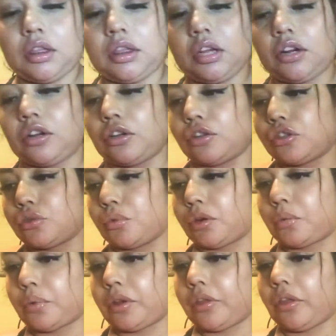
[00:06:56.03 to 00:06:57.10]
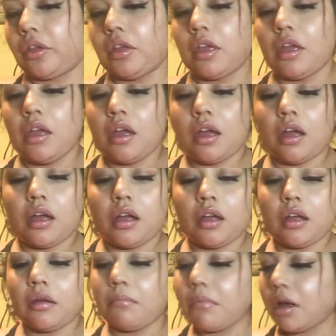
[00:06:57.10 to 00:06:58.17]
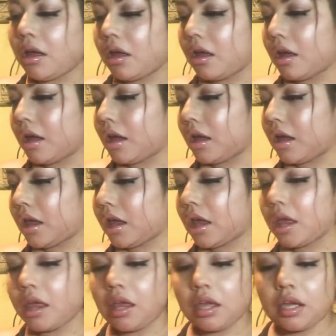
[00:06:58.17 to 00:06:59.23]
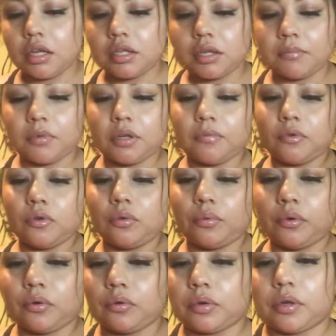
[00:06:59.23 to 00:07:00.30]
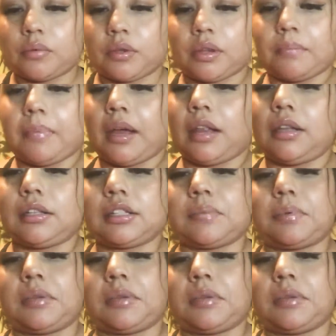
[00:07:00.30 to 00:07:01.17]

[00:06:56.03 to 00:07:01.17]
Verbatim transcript: They're good to work with. Um, and I'm going to go real quick with the palettes